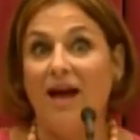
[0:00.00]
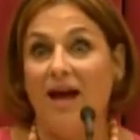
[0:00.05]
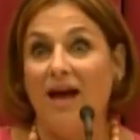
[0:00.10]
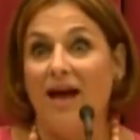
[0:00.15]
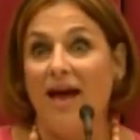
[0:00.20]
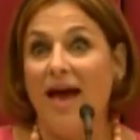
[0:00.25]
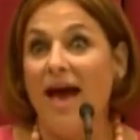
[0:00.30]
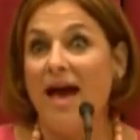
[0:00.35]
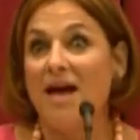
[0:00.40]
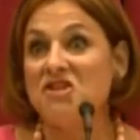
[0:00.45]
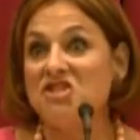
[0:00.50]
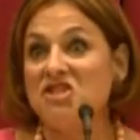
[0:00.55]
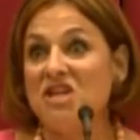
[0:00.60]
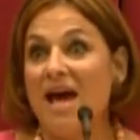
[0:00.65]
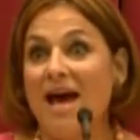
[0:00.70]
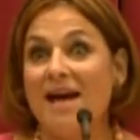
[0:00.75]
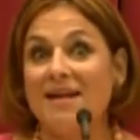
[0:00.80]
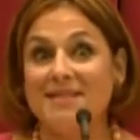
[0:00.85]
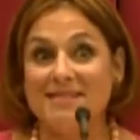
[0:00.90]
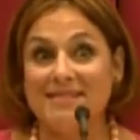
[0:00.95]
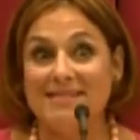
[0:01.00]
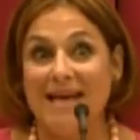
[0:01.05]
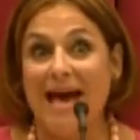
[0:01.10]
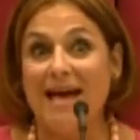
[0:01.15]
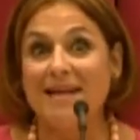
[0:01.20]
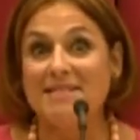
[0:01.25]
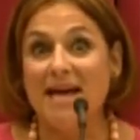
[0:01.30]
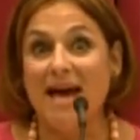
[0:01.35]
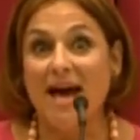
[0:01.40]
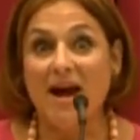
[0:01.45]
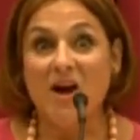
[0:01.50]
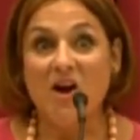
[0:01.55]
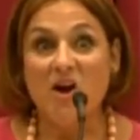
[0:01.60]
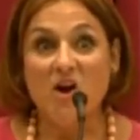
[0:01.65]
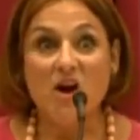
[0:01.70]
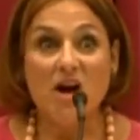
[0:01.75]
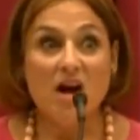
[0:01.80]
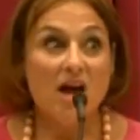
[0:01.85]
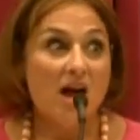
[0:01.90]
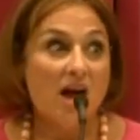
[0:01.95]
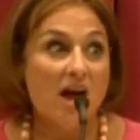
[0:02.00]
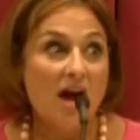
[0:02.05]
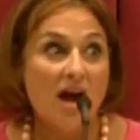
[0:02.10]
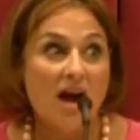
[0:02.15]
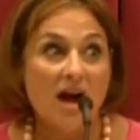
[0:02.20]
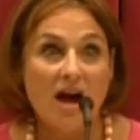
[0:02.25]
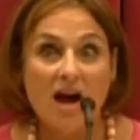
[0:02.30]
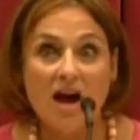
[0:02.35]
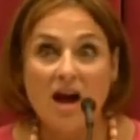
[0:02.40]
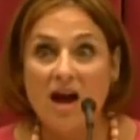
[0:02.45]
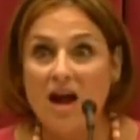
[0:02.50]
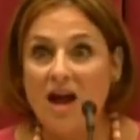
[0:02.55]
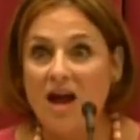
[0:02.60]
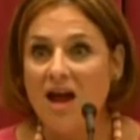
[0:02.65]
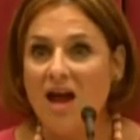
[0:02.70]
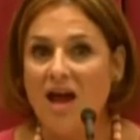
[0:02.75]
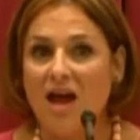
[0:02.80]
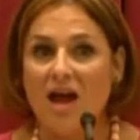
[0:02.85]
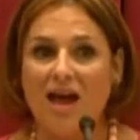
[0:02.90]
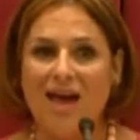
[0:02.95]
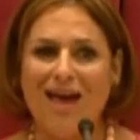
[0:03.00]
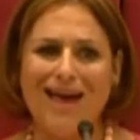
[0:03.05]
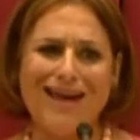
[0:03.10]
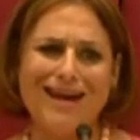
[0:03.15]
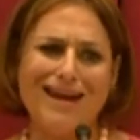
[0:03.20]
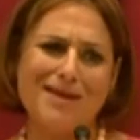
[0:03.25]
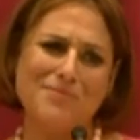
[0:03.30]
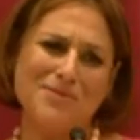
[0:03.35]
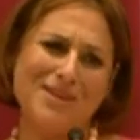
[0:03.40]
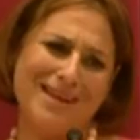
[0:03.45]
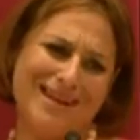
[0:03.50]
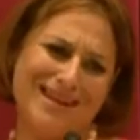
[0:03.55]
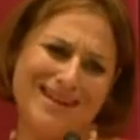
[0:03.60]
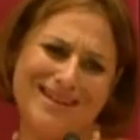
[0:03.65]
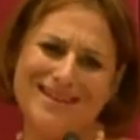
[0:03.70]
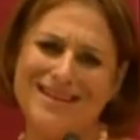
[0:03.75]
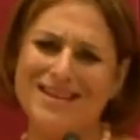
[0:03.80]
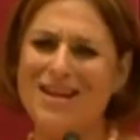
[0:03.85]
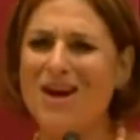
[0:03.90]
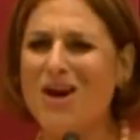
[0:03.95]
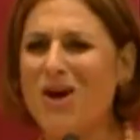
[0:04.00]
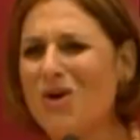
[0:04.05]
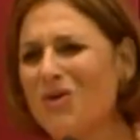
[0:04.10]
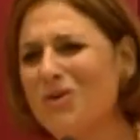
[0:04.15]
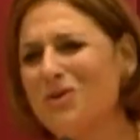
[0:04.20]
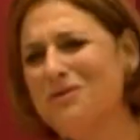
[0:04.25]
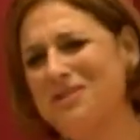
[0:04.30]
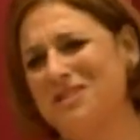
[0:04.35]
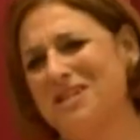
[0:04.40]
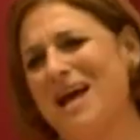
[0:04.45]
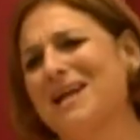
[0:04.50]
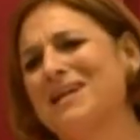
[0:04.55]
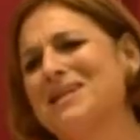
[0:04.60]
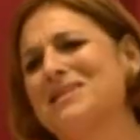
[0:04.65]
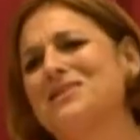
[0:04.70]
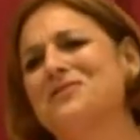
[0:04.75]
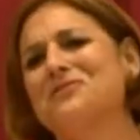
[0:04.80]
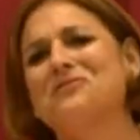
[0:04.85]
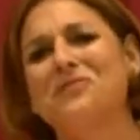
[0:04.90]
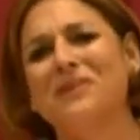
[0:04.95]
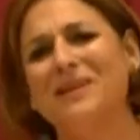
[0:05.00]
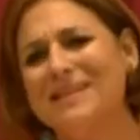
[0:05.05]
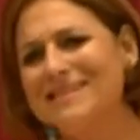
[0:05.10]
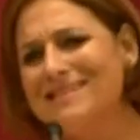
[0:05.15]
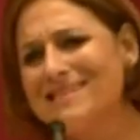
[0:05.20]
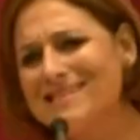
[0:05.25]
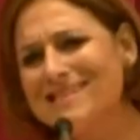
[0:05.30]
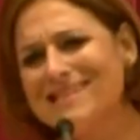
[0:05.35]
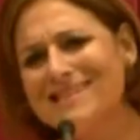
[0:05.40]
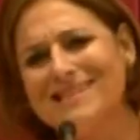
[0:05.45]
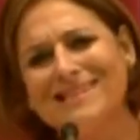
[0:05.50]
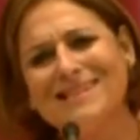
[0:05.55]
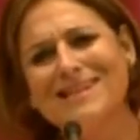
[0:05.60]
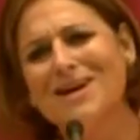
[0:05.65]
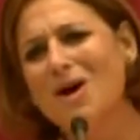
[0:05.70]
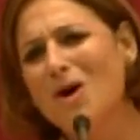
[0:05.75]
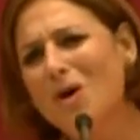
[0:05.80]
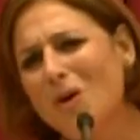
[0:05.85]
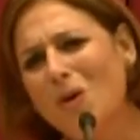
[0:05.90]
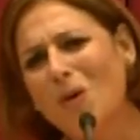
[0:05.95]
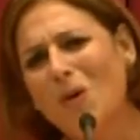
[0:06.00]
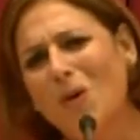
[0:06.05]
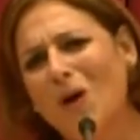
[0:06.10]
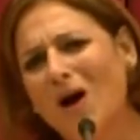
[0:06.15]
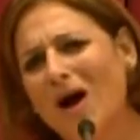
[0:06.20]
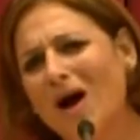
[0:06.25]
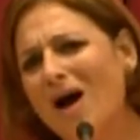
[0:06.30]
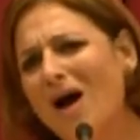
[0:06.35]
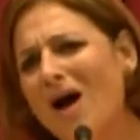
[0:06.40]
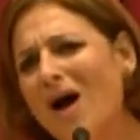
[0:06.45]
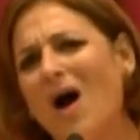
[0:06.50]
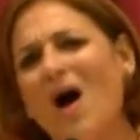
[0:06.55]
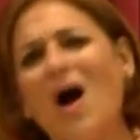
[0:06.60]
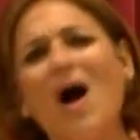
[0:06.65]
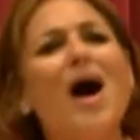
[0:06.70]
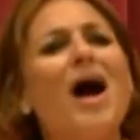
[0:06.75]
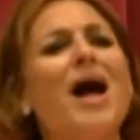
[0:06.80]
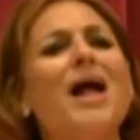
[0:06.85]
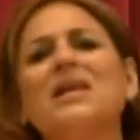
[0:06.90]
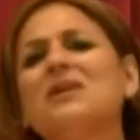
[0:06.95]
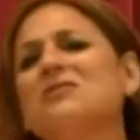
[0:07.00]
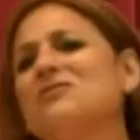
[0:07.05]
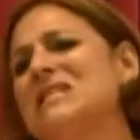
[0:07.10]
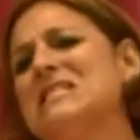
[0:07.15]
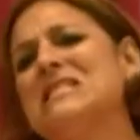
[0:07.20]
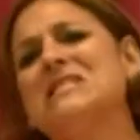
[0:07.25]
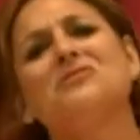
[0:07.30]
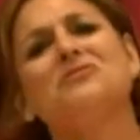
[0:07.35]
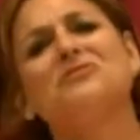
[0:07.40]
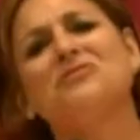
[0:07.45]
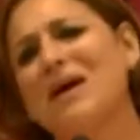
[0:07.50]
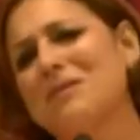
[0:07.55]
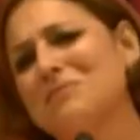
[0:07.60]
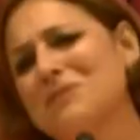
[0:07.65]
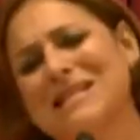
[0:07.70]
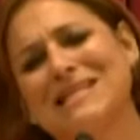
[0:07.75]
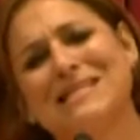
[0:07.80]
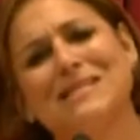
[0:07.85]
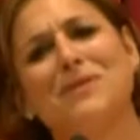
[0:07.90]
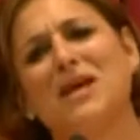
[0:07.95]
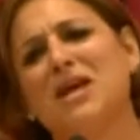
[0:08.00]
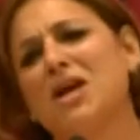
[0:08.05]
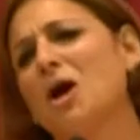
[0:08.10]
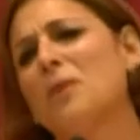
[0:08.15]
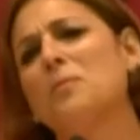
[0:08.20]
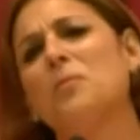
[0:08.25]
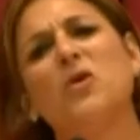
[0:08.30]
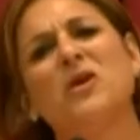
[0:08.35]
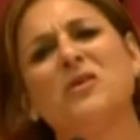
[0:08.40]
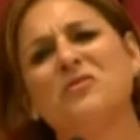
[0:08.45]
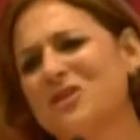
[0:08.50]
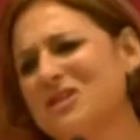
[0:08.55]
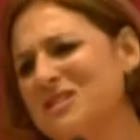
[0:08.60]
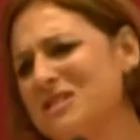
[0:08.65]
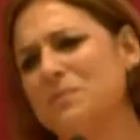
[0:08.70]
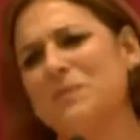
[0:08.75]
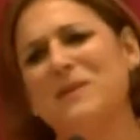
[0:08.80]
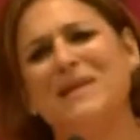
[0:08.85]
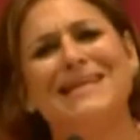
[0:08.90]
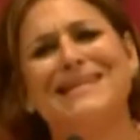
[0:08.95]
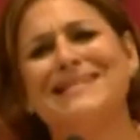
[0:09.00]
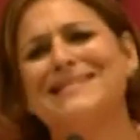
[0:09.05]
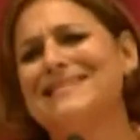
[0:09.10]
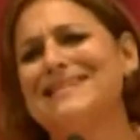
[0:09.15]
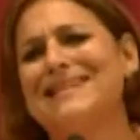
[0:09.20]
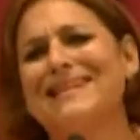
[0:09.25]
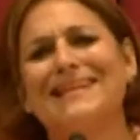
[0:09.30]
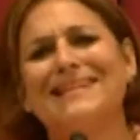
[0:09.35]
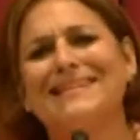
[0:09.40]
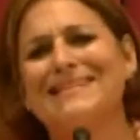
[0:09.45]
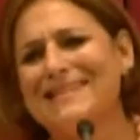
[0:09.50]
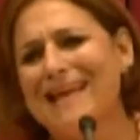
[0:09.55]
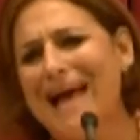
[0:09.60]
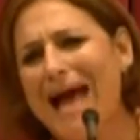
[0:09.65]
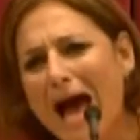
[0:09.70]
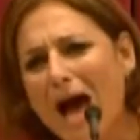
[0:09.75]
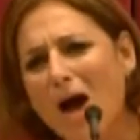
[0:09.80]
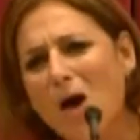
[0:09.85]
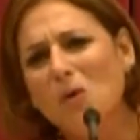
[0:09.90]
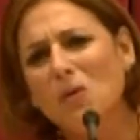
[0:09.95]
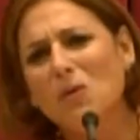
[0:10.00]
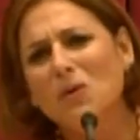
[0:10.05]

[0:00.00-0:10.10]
Hashtag satire. And I'm like, no, Jonathan Franzen, no. All of us feminists make our boyfriends pee sitting down.